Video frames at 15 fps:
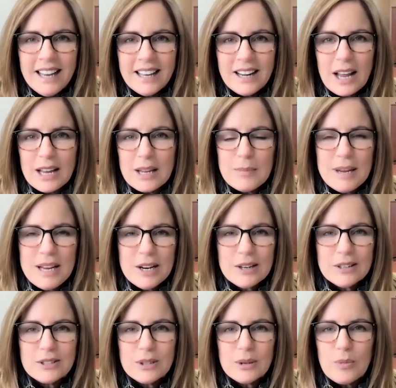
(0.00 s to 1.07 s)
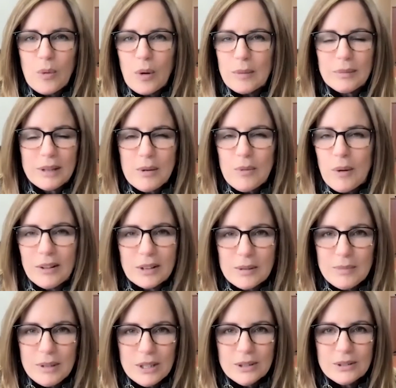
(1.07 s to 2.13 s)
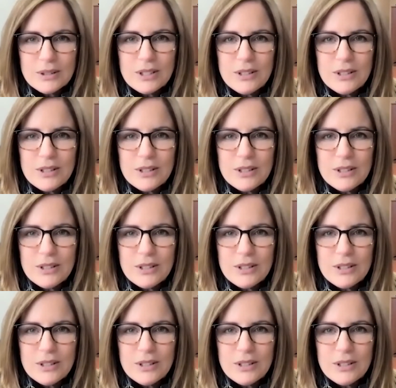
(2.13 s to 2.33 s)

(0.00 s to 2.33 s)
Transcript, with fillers: and I am here to warmly welcome you